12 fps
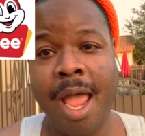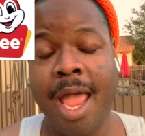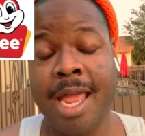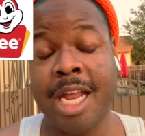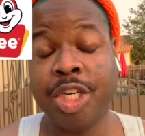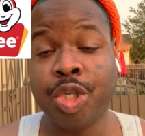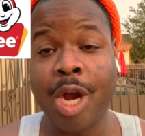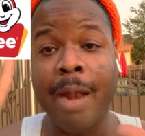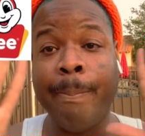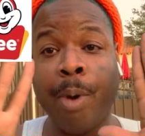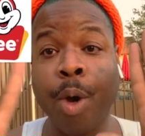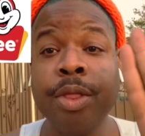and I
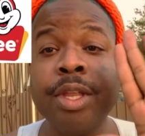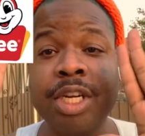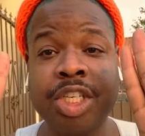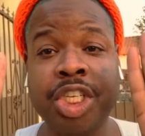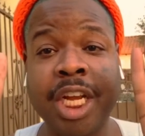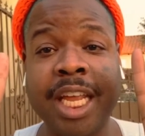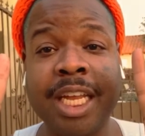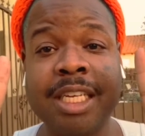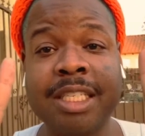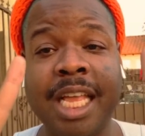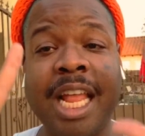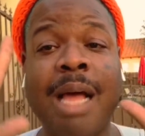tried both of their
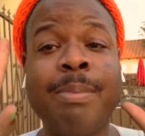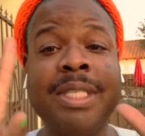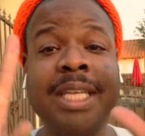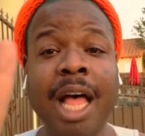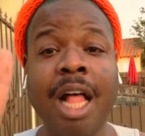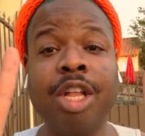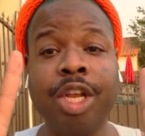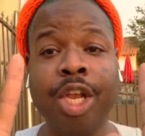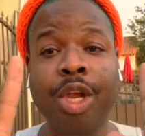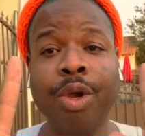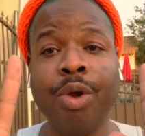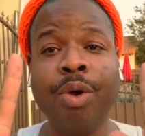chickens, and I'm telling
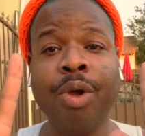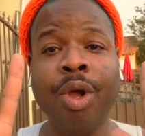you,